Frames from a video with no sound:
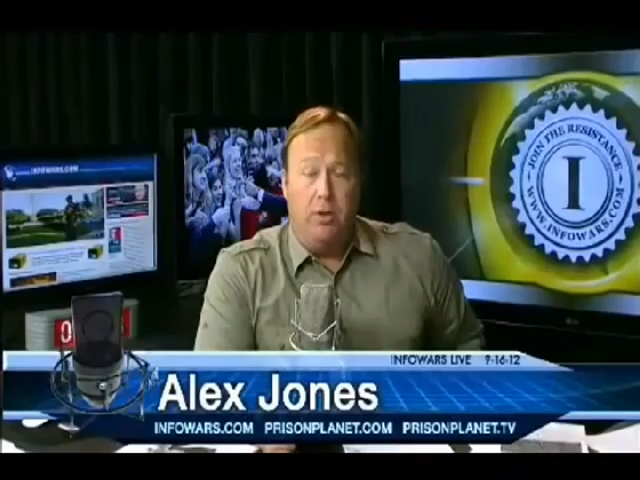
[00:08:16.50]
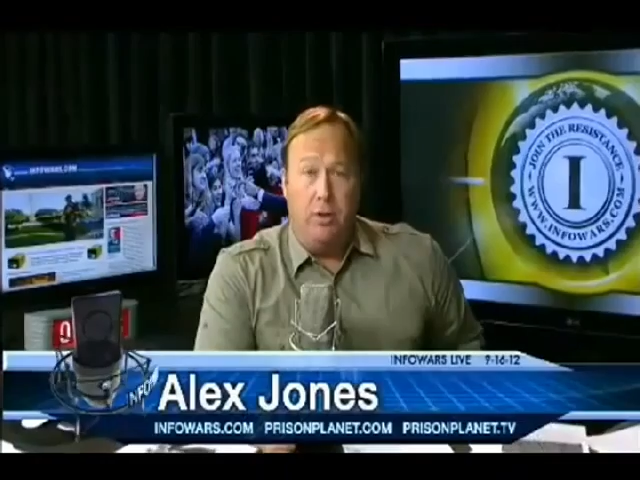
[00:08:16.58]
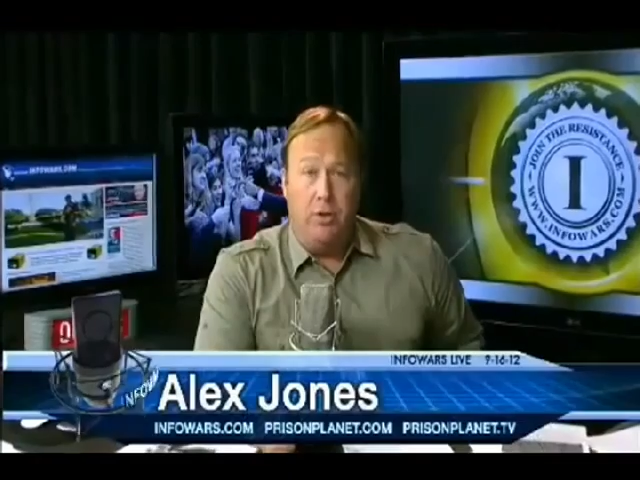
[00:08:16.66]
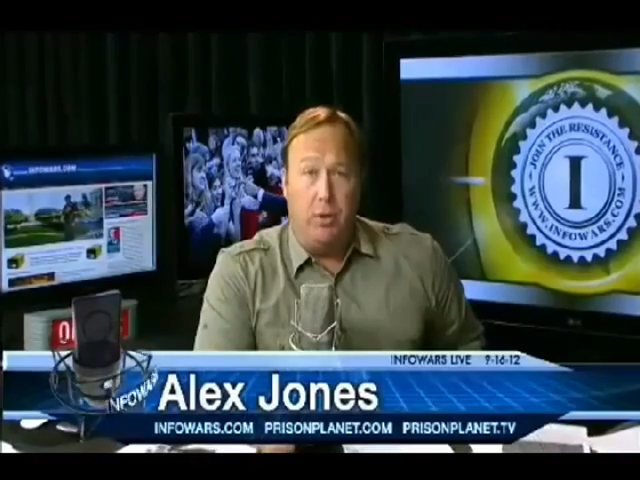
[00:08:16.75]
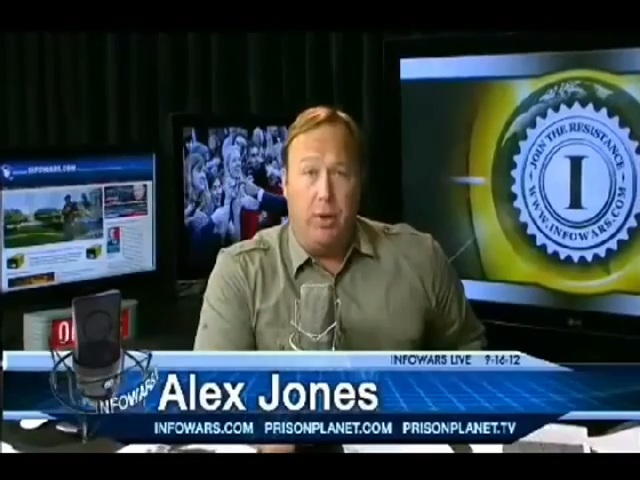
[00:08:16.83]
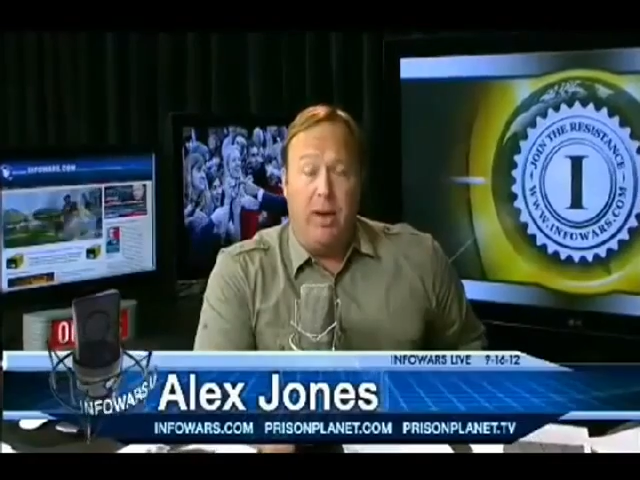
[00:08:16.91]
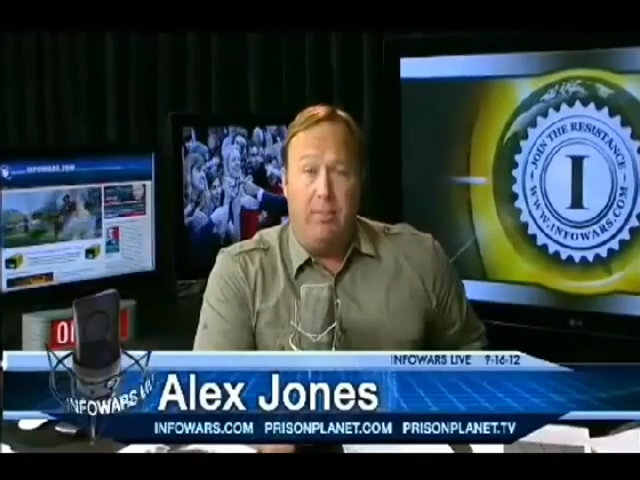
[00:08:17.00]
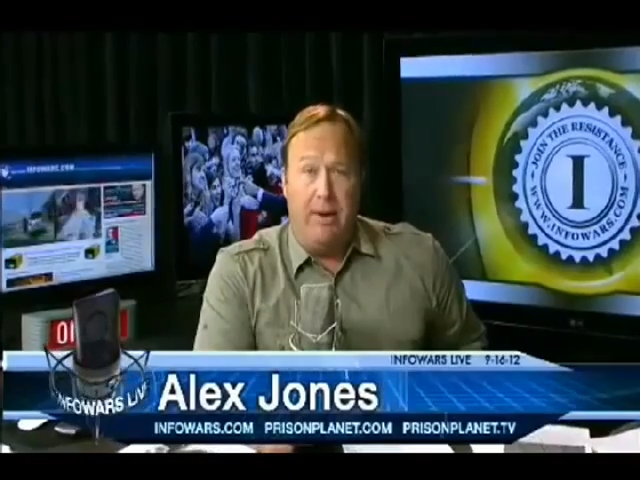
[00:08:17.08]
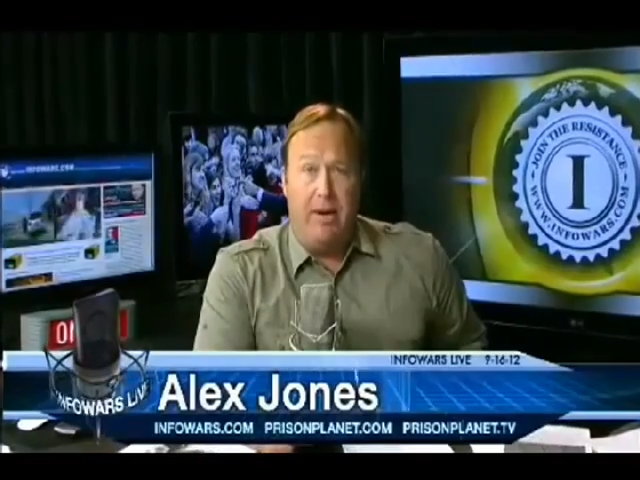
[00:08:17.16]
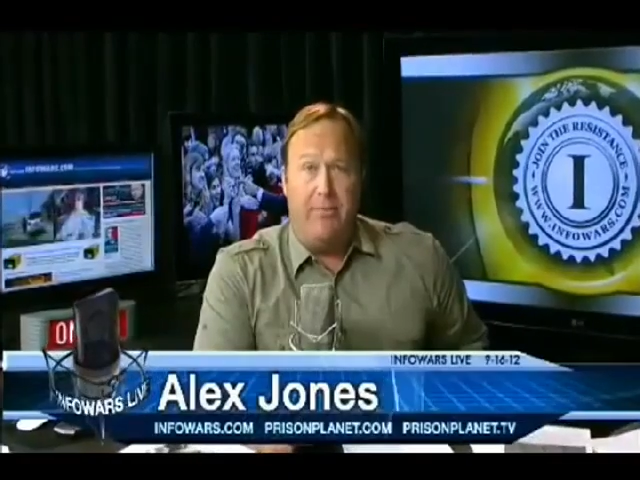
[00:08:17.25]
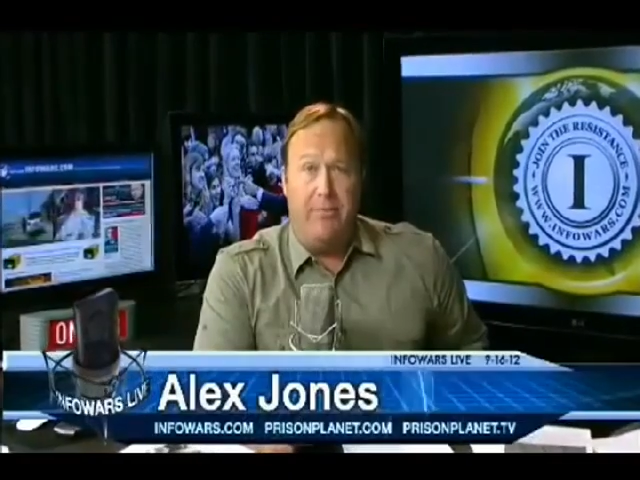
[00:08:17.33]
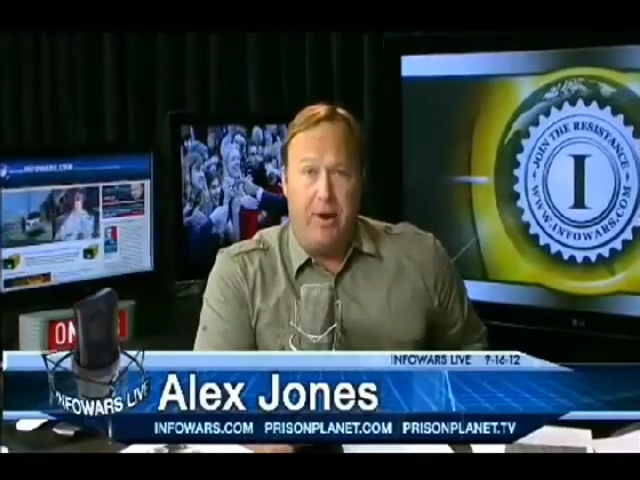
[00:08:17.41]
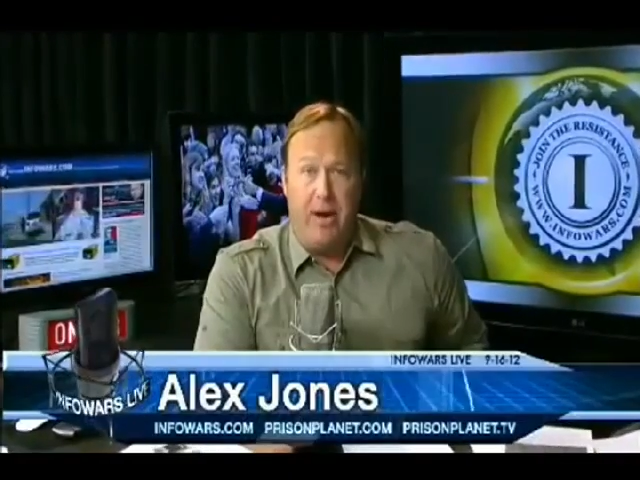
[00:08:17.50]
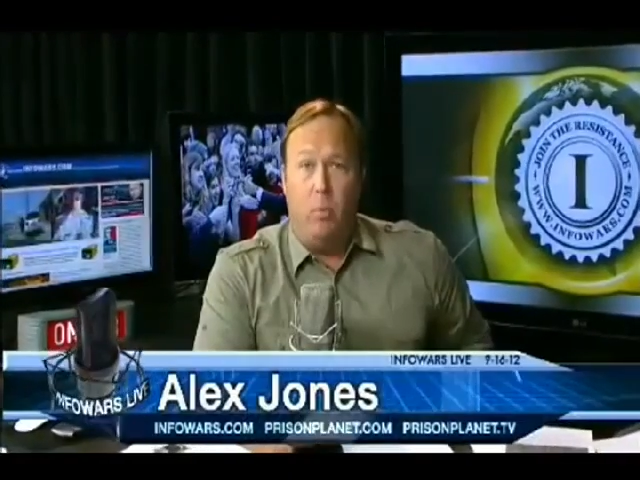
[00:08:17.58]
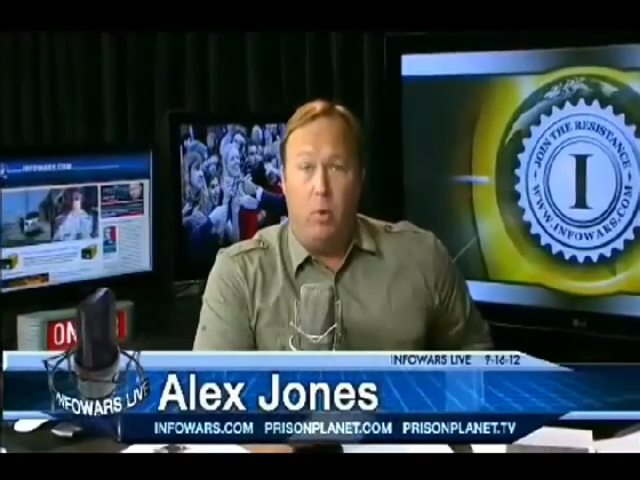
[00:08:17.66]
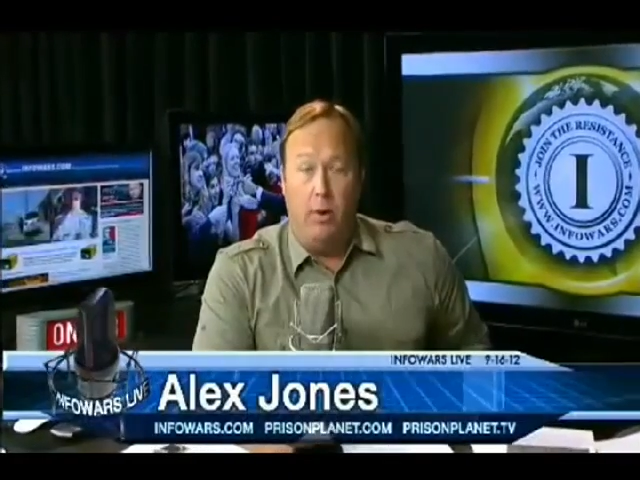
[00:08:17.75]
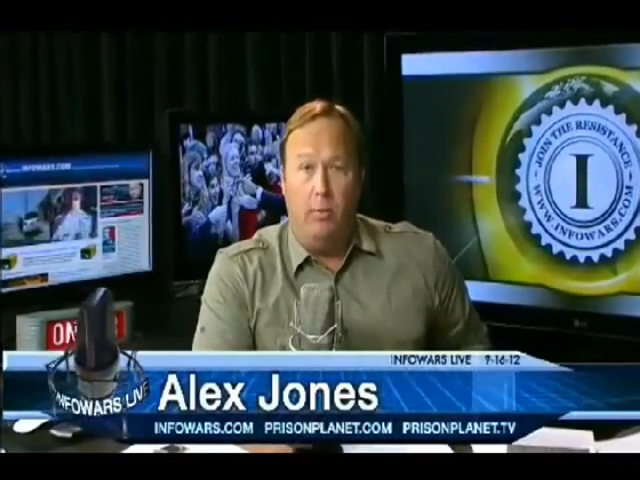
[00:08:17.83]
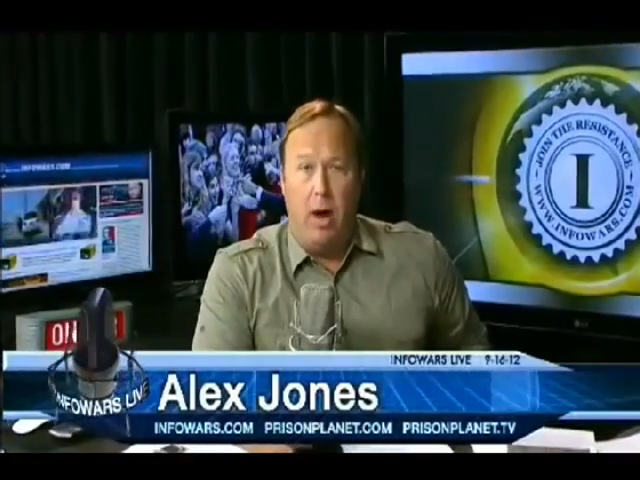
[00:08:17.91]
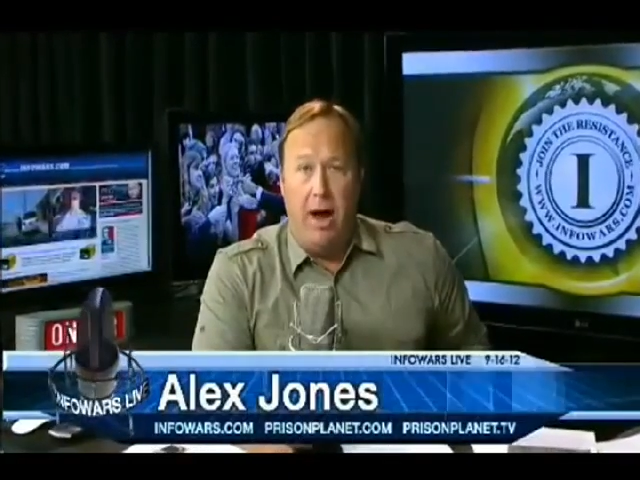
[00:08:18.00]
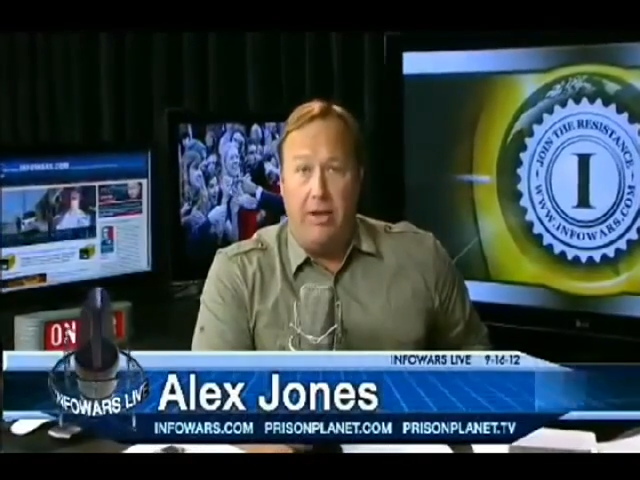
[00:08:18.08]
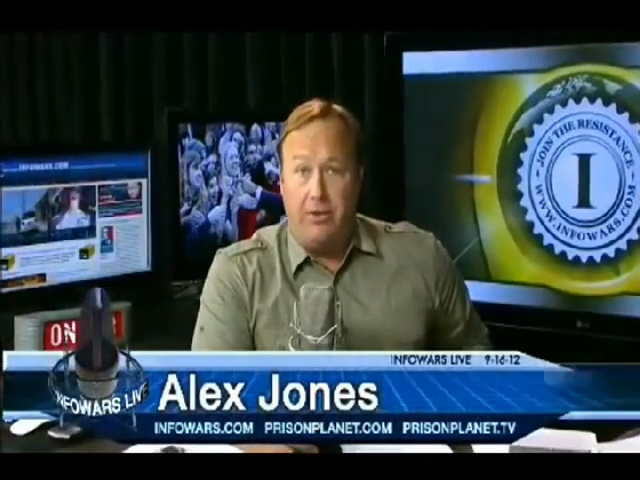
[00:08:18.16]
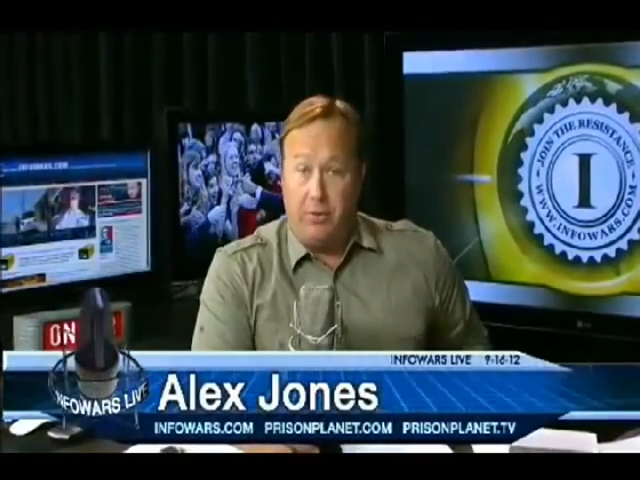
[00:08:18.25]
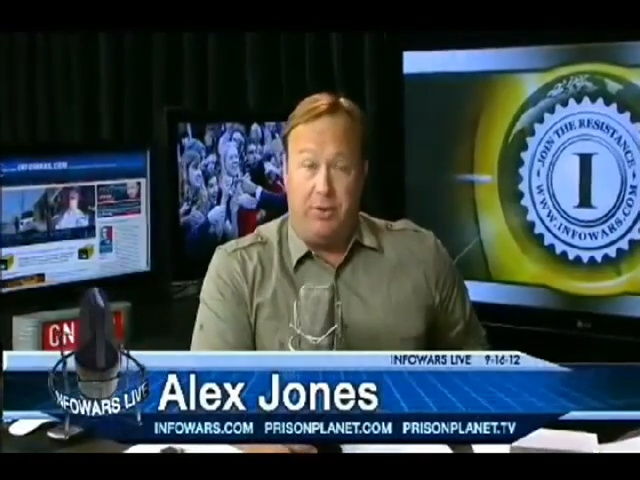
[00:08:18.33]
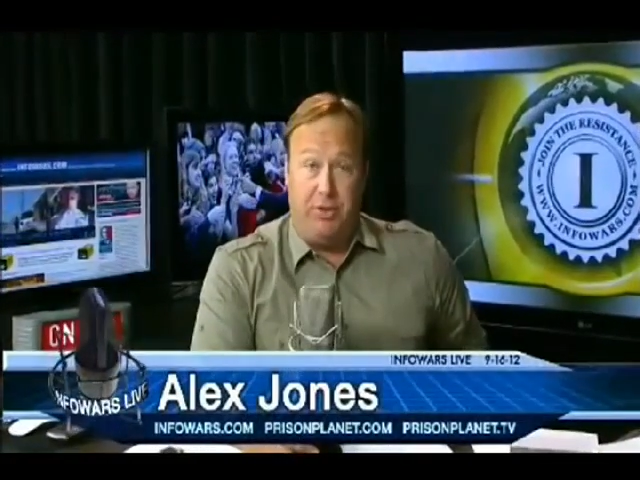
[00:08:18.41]
want to destroy liberty and freedom
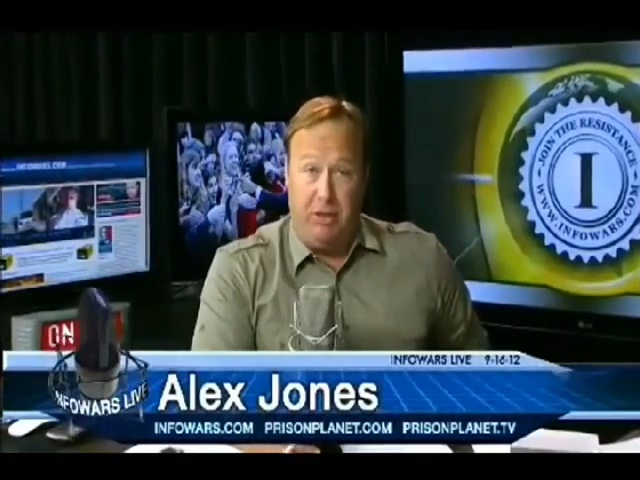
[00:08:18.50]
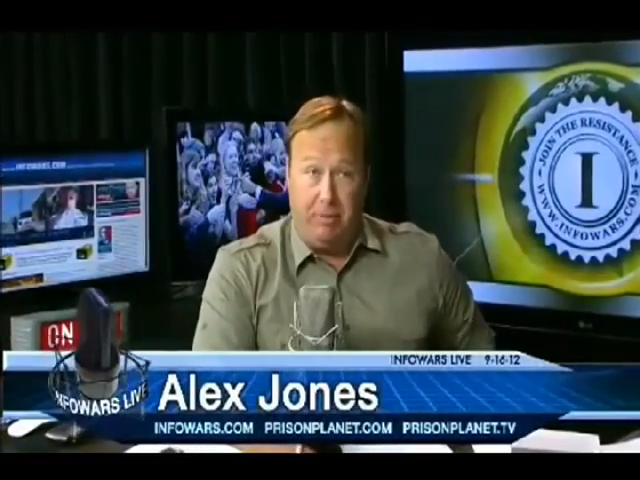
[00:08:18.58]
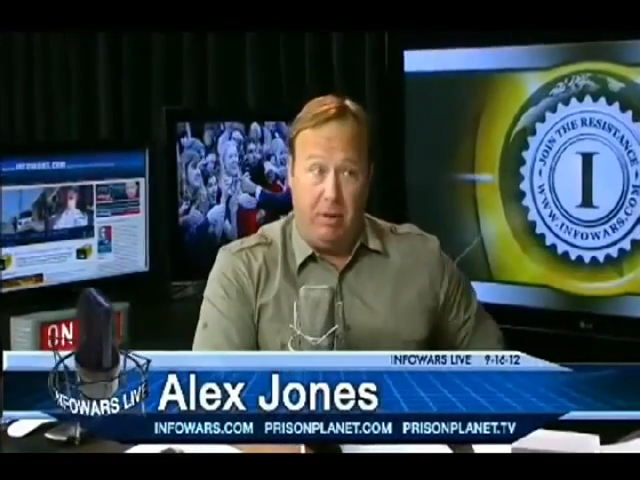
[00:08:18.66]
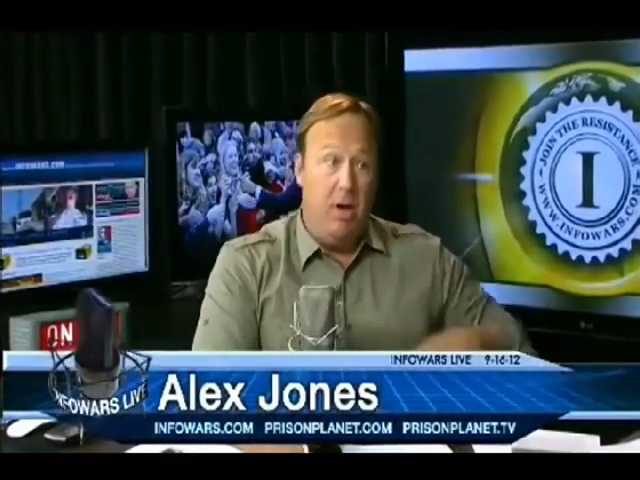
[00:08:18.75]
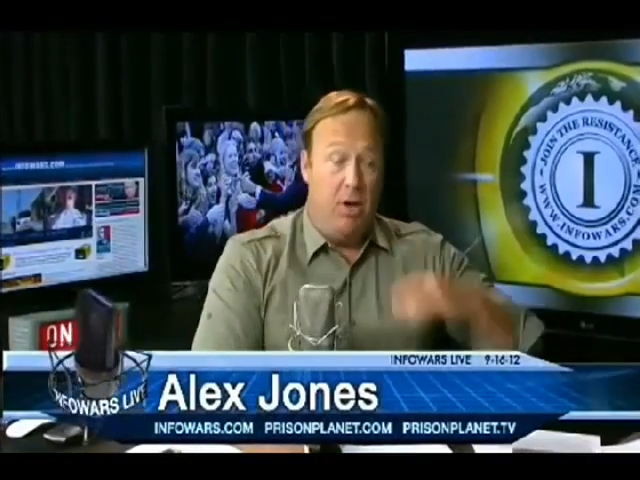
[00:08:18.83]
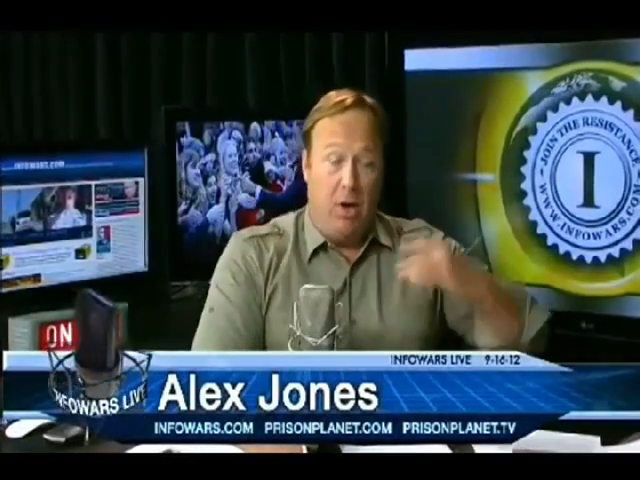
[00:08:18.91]
worldwide. It's real simple.